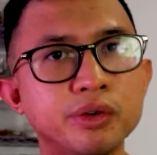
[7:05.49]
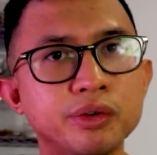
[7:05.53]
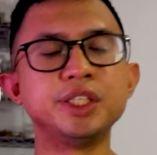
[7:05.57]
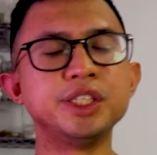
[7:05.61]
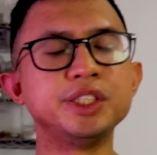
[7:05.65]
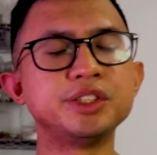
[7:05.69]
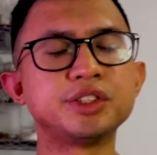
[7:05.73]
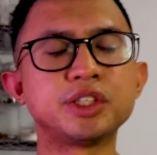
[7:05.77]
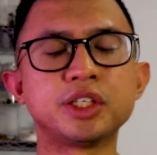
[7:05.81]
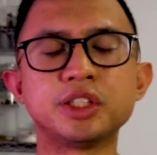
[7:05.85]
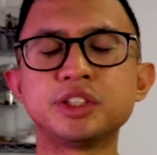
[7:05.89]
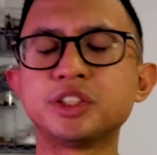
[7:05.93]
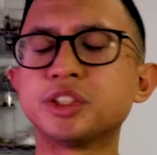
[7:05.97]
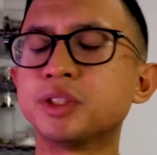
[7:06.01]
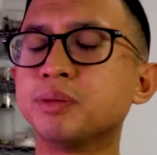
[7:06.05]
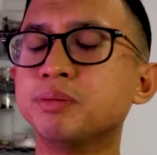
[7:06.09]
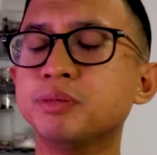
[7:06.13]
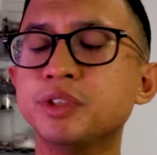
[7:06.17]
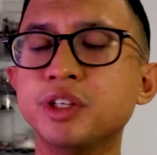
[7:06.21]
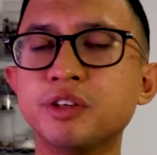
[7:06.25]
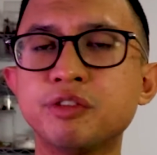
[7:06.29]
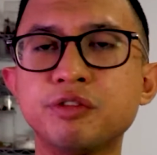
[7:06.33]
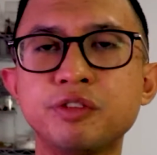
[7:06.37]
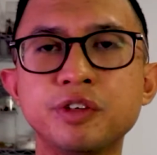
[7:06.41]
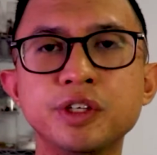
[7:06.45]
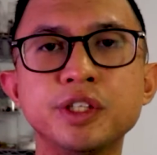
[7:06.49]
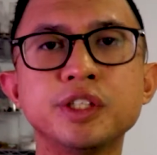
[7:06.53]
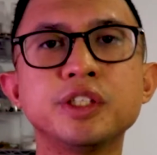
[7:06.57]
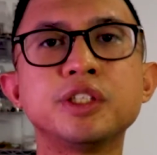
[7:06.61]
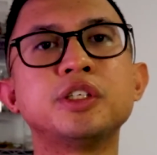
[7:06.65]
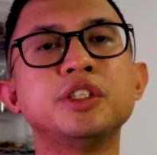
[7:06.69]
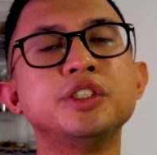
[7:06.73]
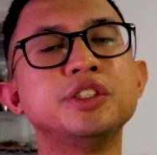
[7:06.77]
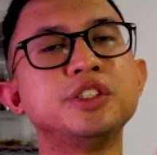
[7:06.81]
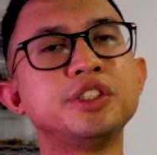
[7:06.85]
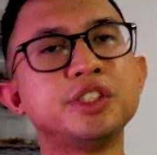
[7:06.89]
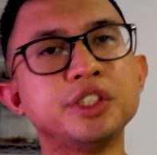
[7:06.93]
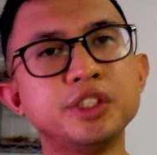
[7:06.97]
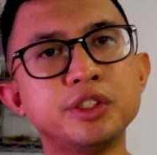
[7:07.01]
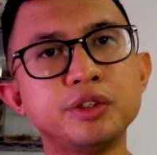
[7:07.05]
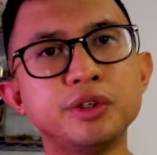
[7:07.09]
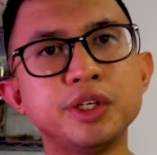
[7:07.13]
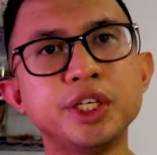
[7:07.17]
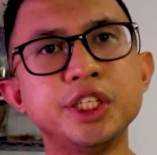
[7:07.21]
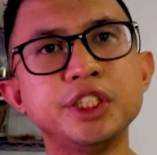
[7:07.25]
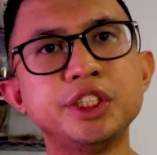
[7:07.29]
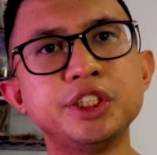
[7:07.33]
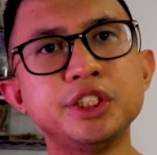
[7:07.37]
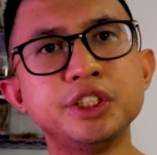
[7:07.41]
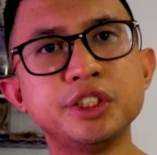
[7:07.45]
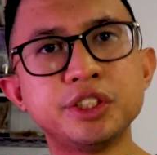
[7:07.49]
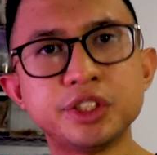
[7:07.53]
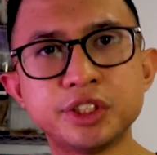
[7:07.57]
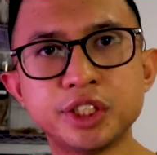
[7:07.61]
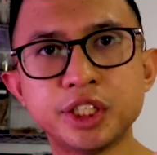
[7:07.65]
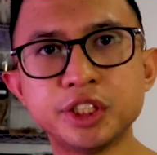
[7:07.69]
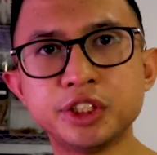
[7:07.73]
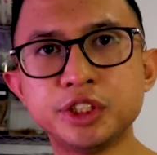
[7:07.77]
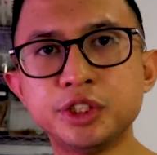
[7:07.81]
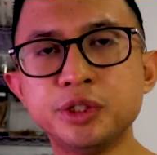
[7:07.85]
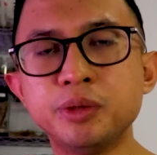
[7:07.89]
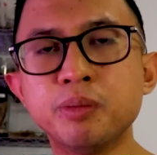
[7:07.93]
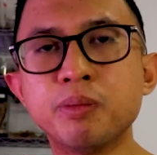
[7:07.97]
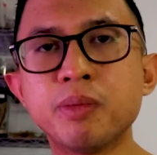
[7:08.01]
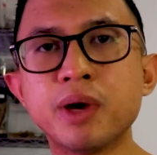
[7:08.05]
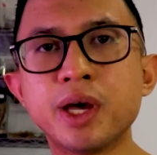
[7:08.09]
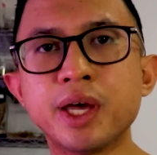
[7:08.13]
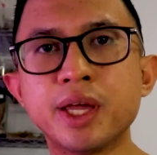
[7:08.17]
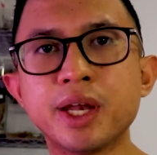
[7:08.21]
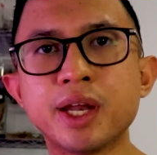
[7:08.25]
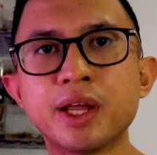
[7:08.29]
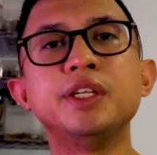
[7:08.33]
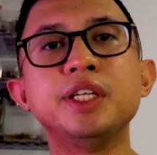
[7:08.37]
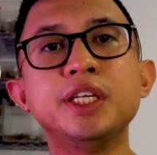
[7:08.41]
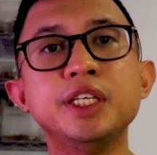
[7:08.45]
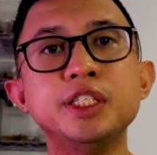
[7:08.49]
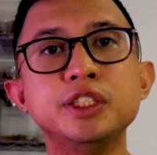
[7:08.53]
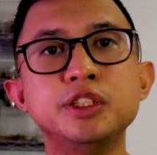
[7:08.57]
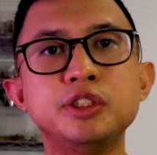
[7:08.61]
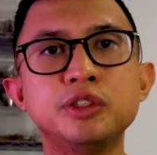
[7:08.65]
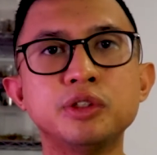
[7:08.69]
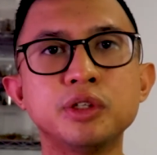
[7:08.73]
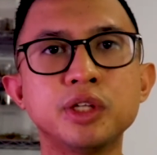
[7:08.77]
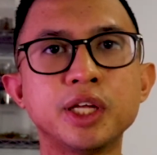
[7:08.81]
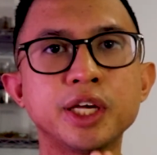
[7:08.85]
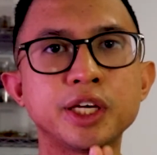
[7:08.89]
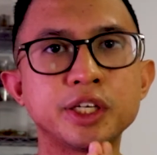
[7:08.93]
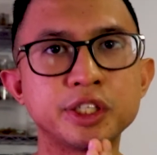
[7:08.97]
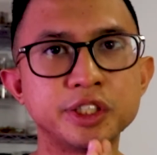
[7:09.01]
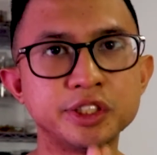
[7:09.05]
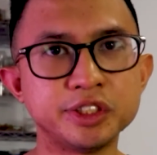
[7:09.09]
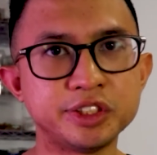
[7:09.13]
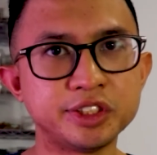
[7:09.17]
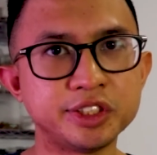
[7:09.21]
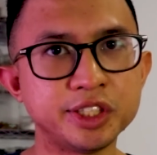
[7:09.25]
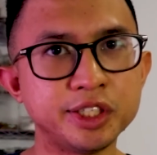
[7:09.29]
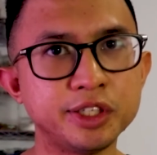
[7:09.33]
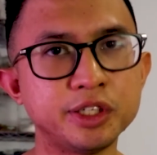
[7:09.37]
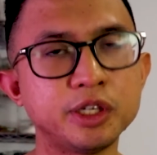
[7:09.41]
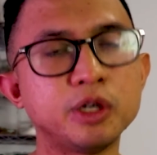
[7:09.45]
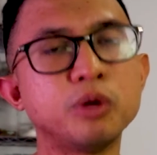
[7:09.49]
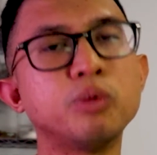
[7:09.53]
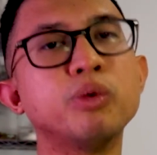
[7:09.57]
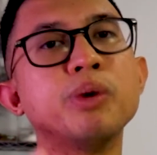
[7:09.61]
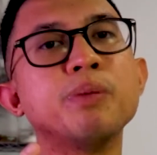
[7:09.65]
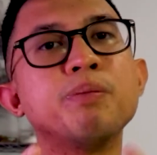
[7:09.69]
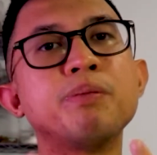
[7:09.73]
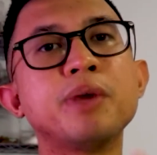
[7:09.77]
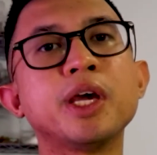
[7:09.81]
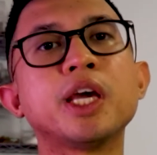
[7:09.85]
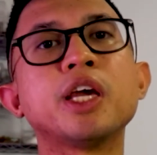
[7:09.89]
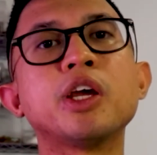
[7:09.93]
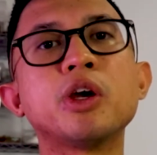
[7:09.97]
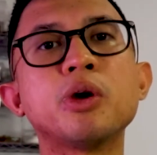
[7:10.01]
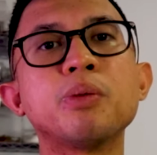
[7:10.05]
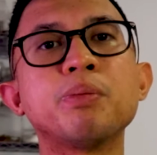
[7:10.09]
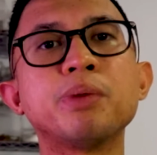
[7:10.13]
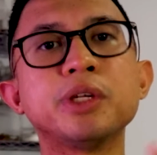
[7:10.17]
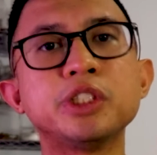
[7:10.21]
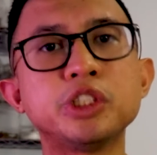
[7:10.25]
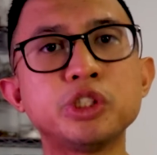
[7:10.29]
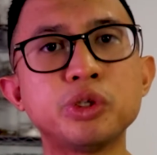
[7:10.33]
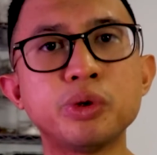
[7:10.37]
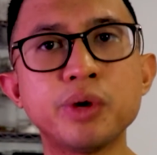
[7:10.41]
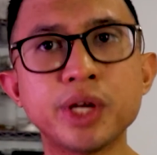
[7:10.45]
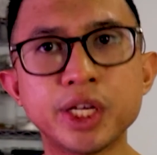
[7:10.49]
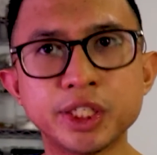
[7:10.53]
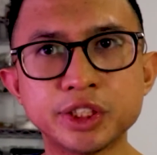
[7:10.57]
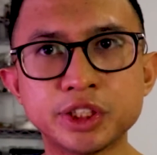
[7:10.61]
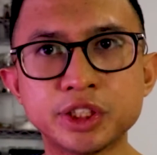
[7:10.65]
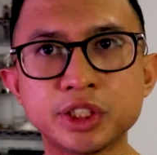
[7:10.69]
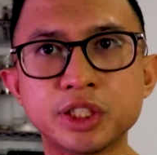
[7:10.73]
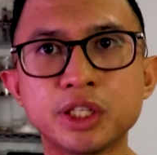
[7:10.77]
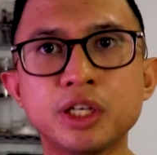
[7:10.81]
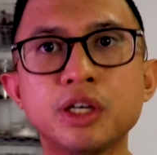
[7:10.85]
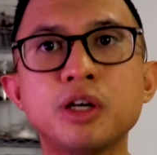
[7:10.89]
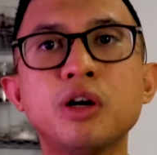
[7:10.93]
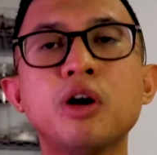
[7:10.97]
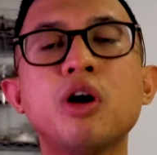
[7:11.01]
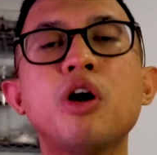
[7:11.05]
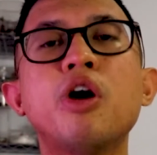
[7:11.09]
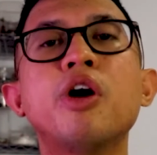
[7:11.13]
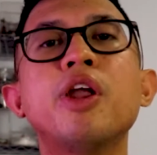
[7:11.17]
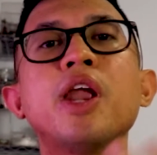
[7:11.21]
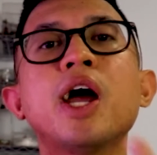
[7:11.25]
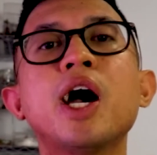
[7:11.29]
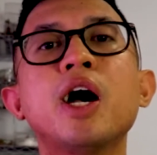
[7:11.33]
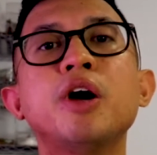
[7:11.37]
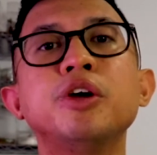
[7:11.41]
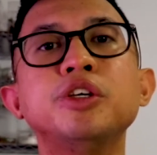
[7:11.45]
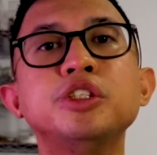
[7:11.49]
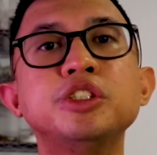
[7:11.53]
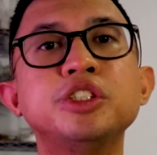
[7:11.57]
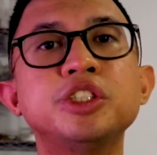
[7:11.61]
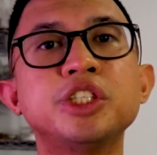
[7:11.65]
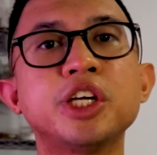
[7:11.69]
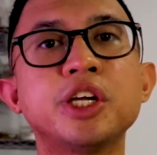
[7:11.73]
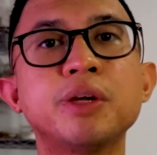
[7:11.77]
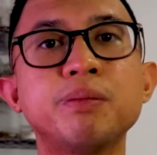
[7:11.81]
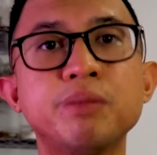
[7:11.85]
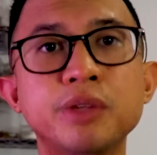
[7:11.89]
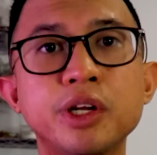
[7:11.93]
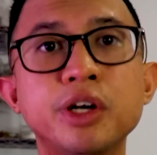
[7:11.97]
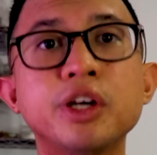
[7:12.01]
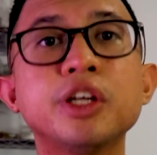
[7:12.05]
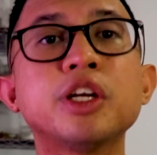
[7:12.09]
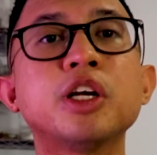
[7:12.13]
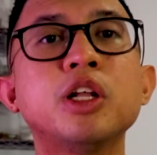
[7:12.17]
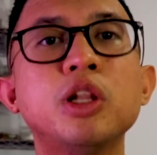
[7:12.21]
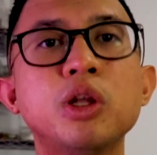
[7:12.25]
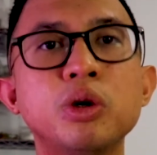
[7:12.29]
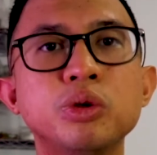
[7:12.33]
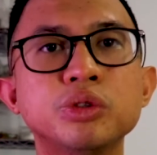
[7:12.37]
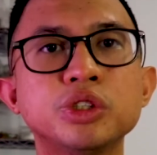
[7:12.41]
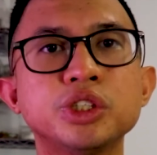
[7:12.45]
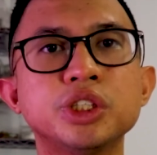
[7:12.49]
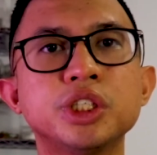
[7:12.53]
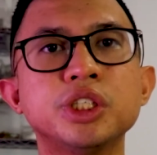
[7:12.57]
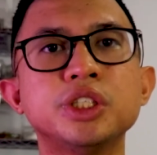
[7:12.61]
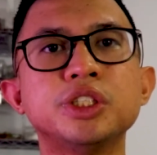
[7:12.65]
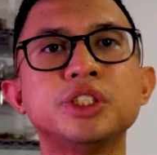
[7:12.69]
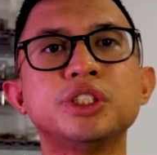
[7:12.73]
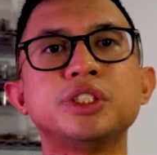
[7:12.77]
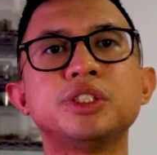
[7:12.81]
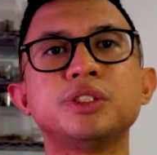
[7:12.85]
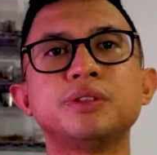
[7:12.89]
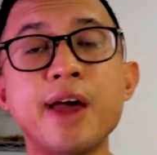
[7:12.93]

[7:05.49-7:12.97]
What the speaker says: These are some different considerations that you might need to like consider when picking up a tarantula on how you set up their enclosures.